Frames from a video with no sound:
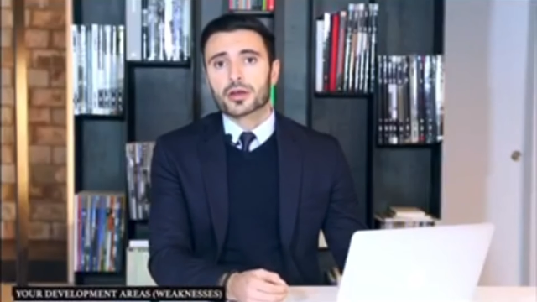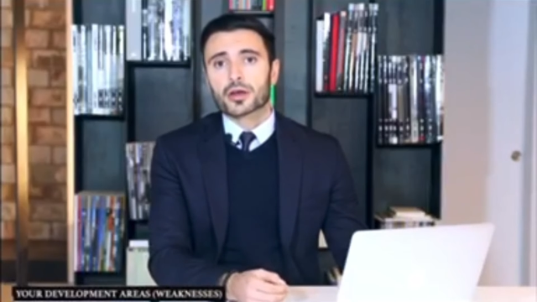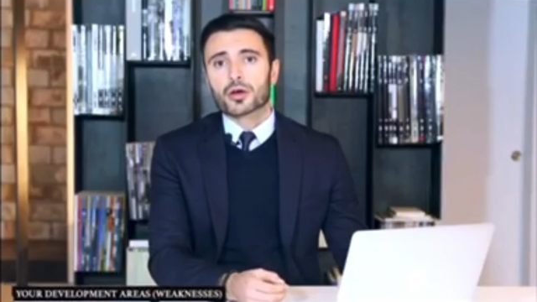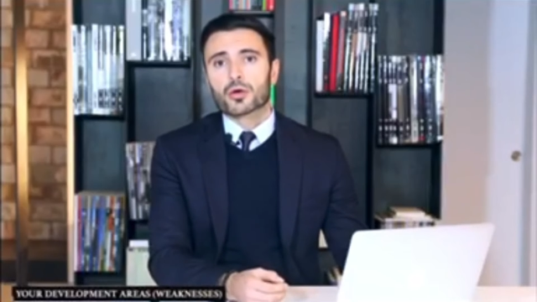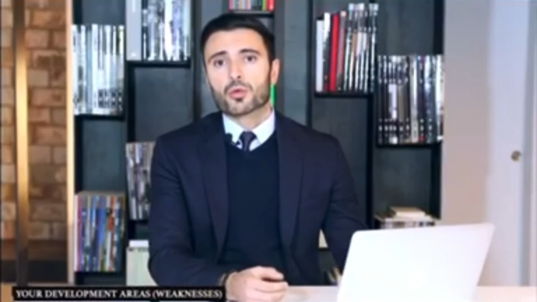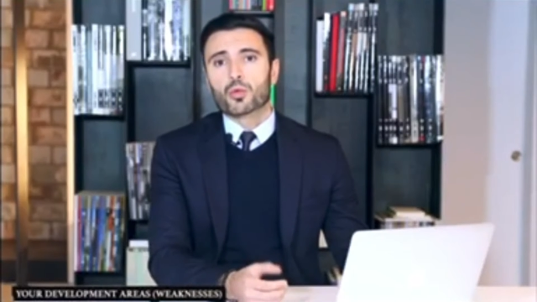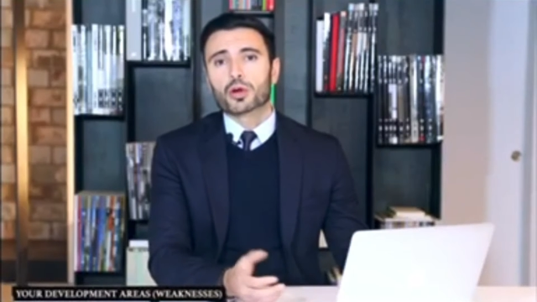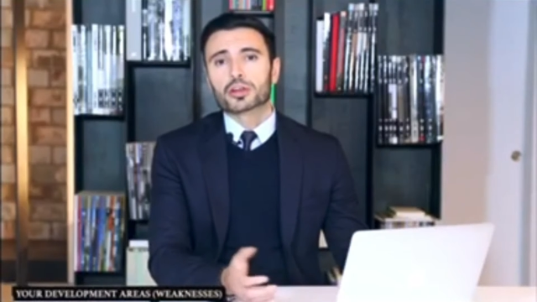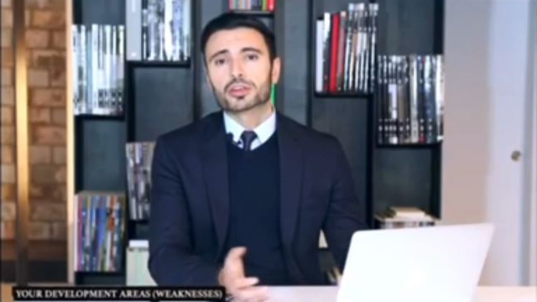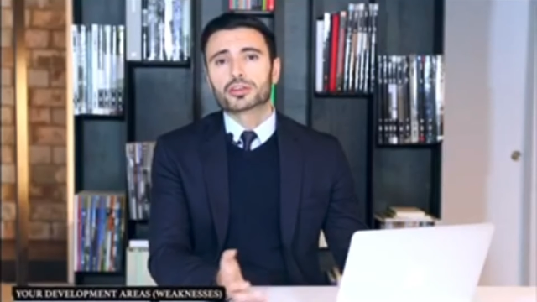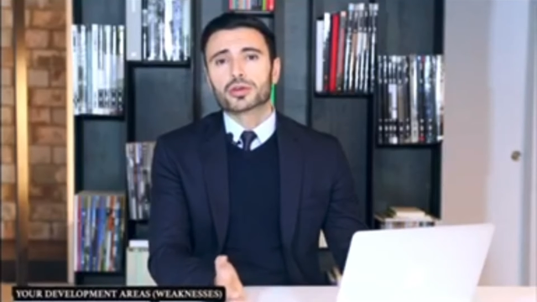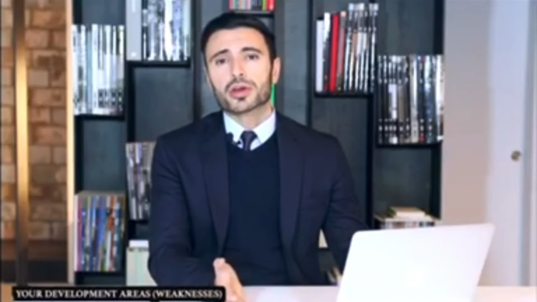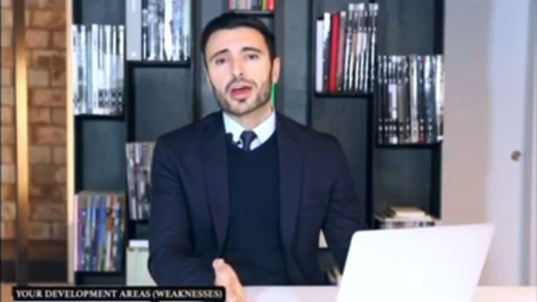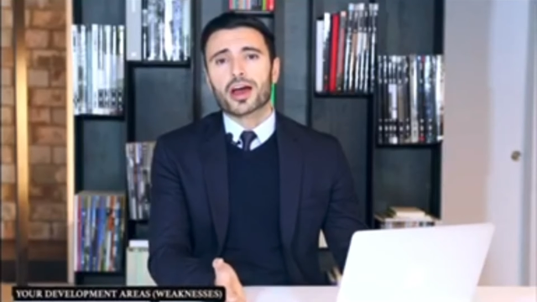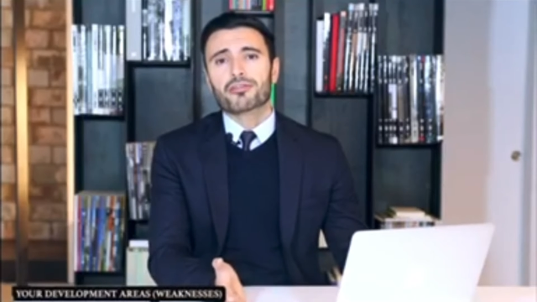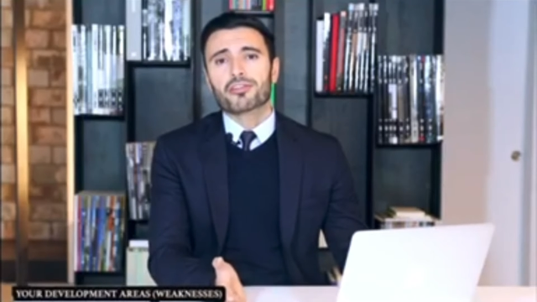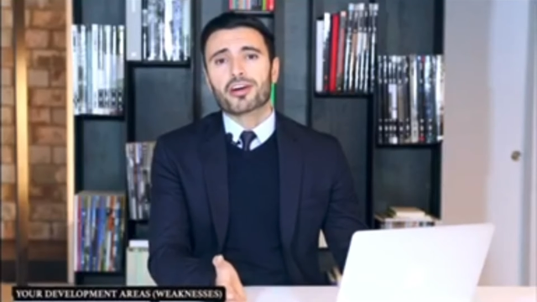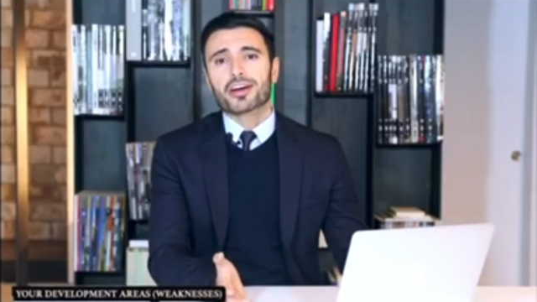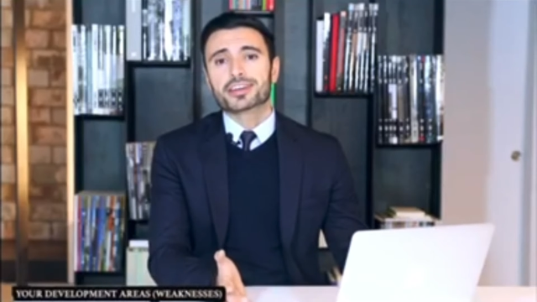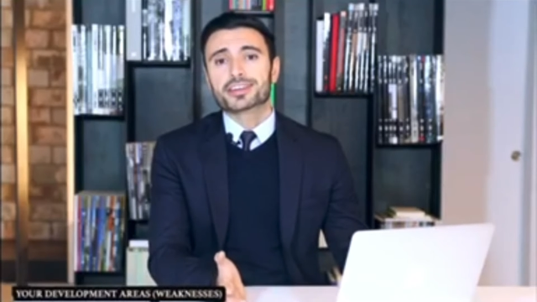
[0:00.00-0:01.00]
What do you have
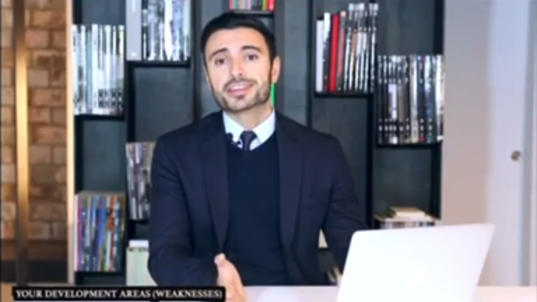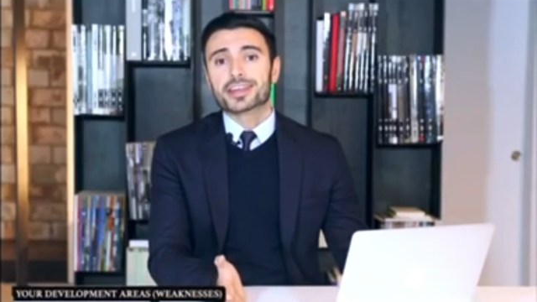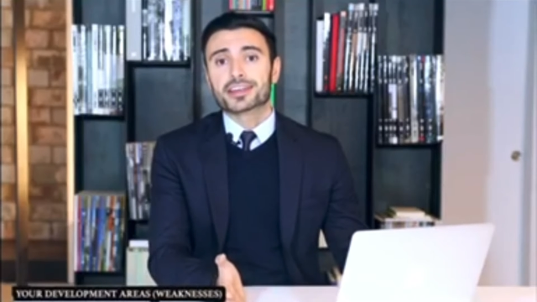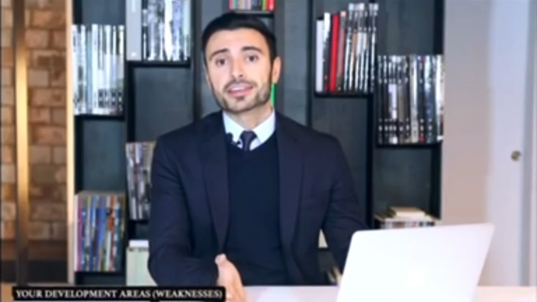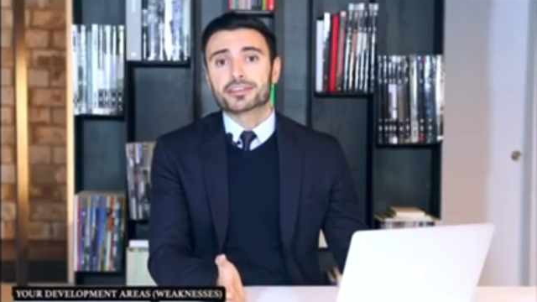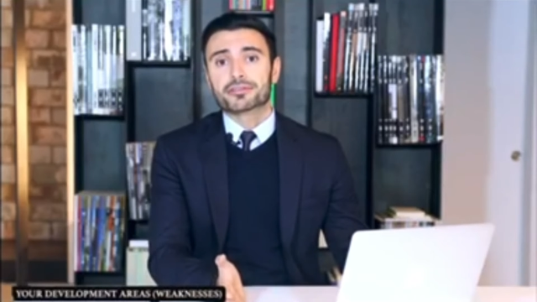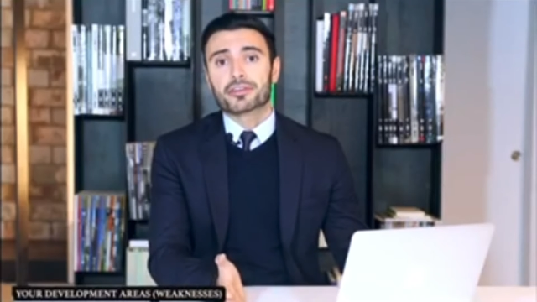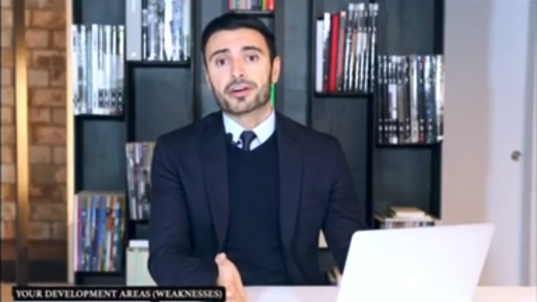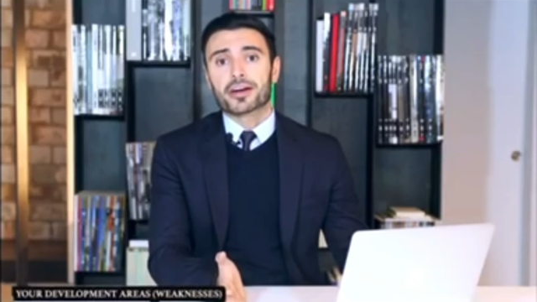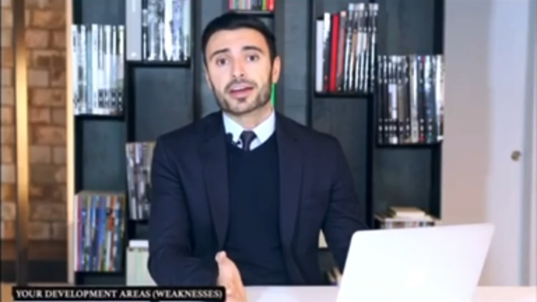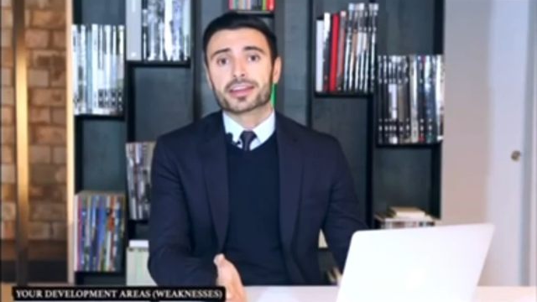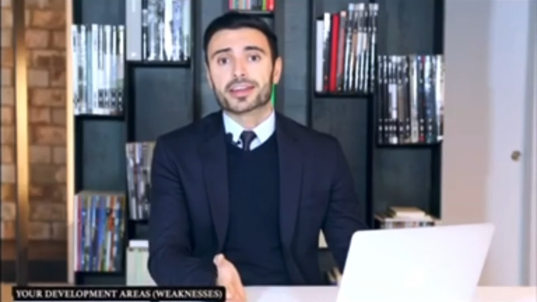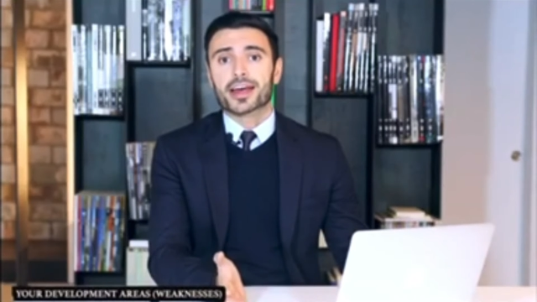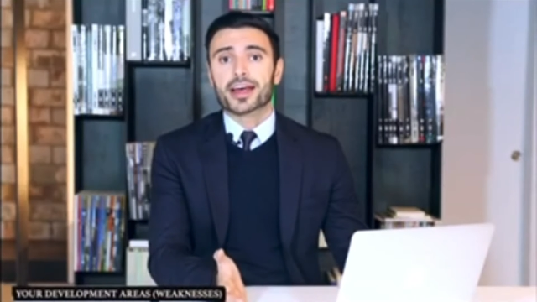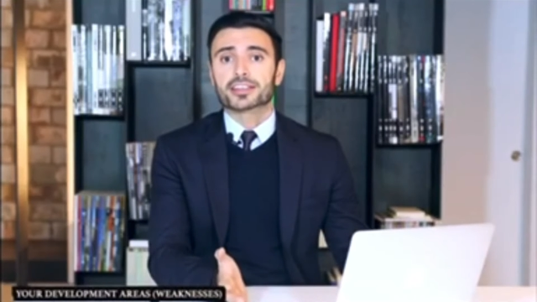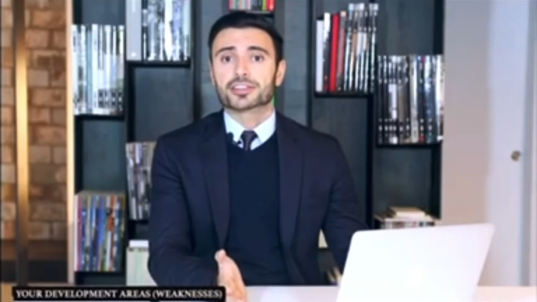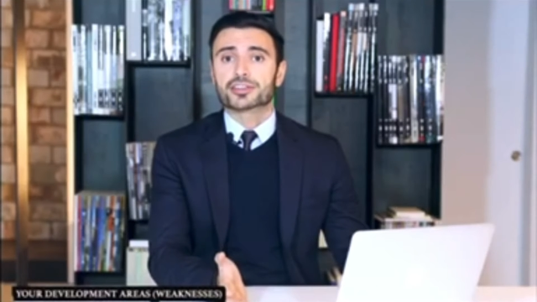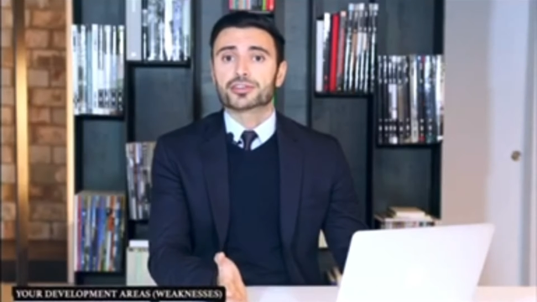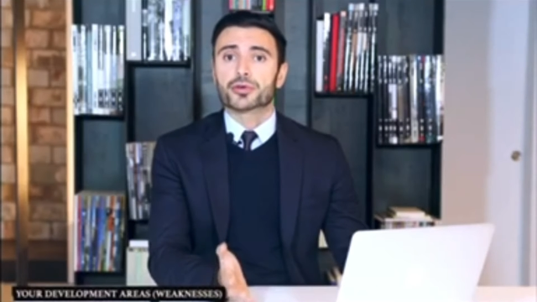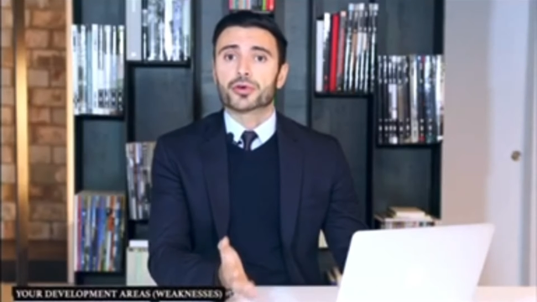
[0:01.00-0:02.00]
identified
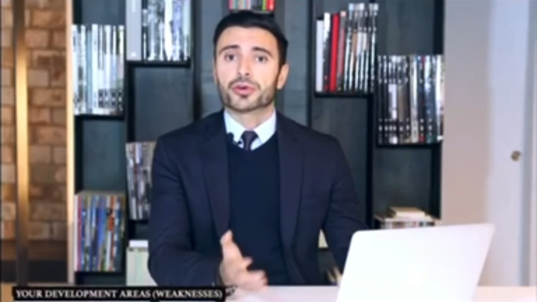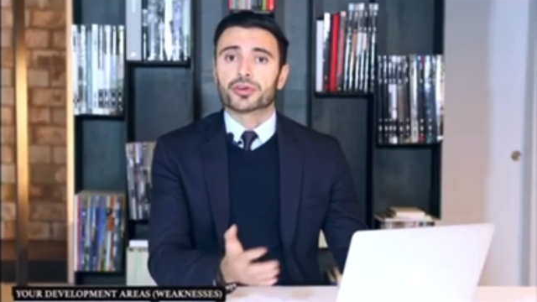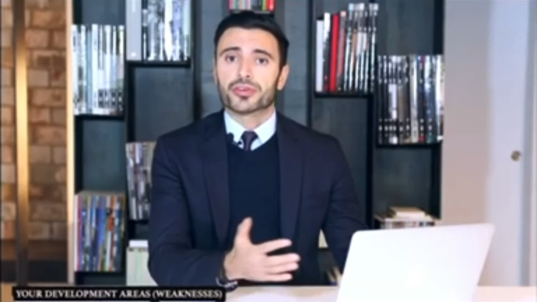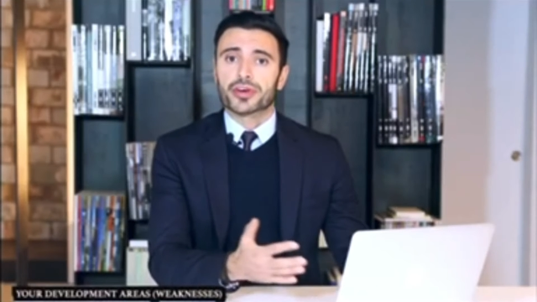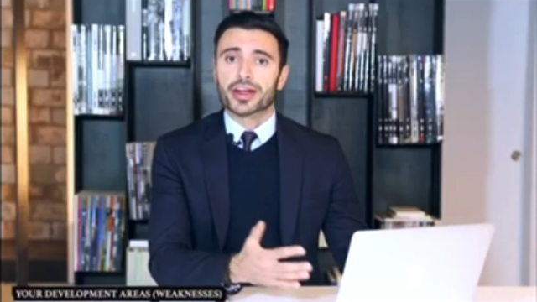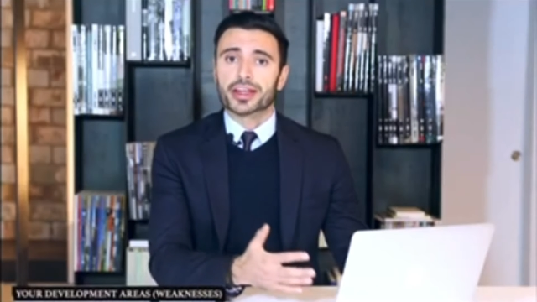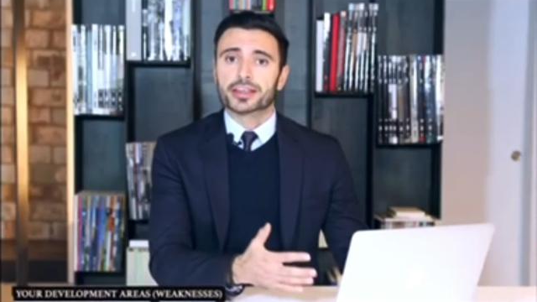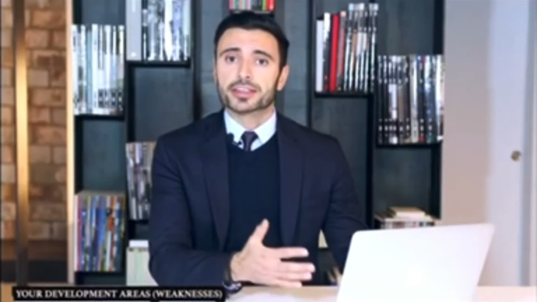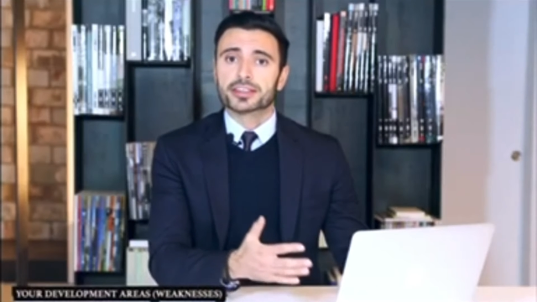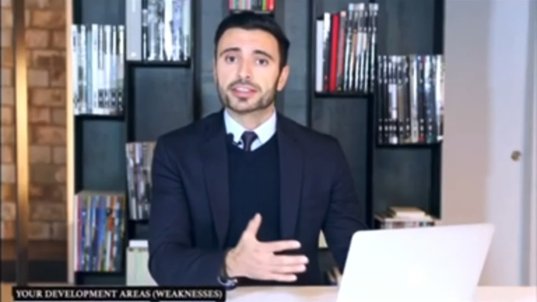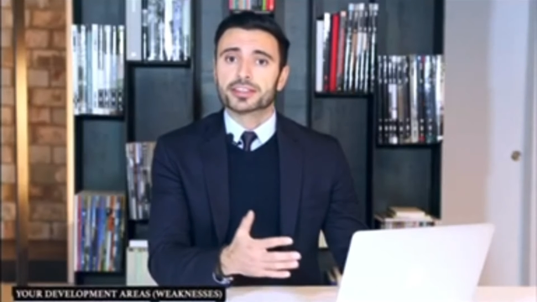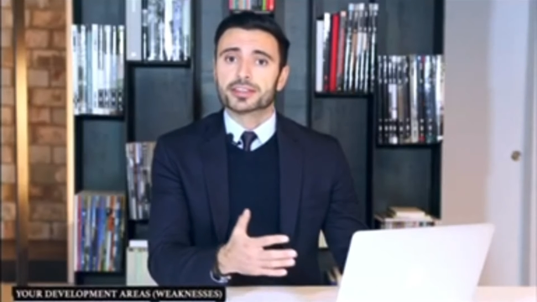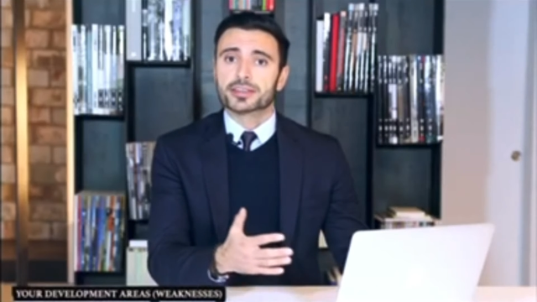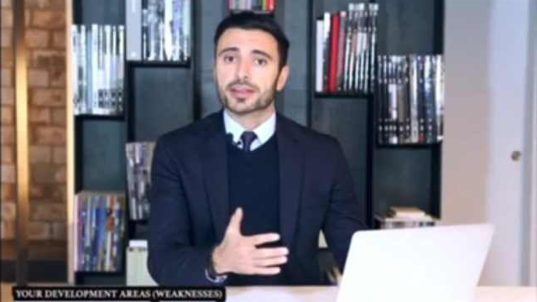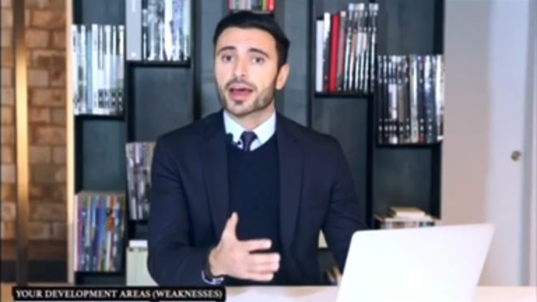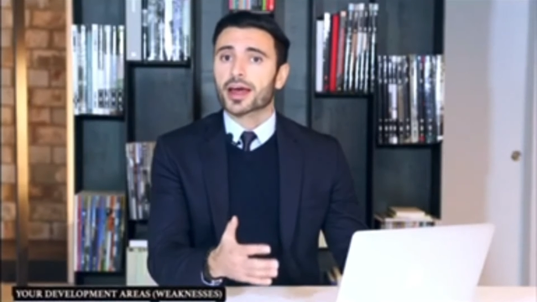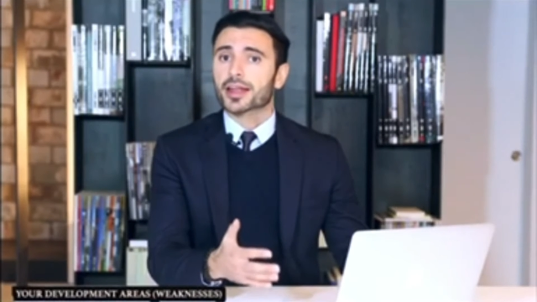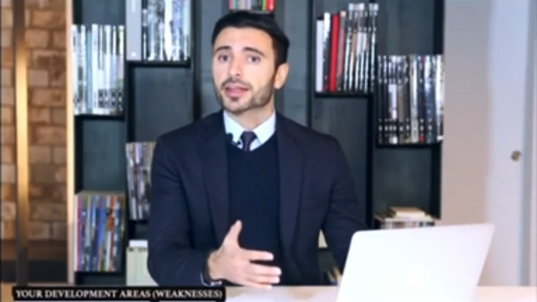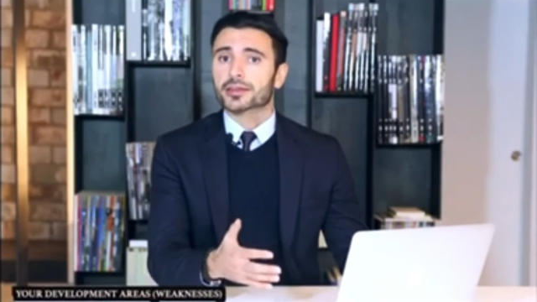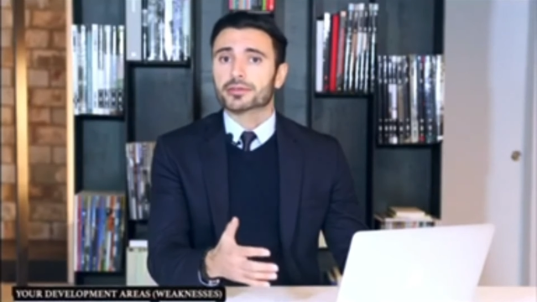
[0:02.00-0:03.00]
as your greatest
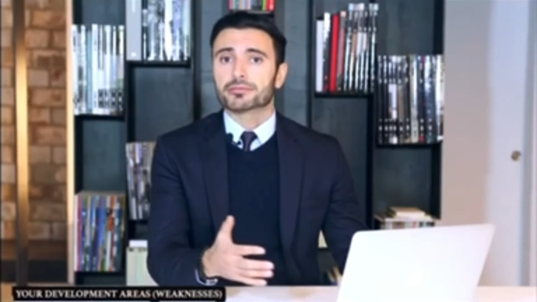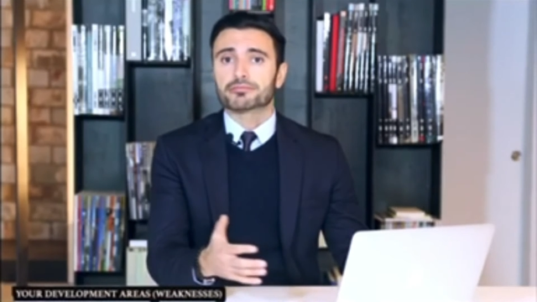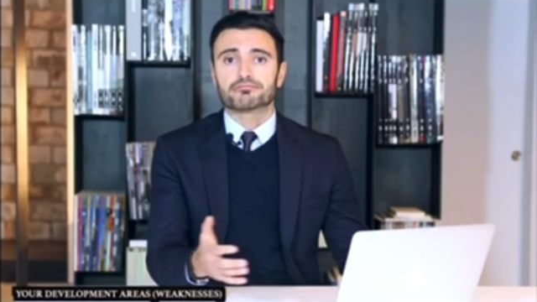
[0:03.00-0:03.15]
and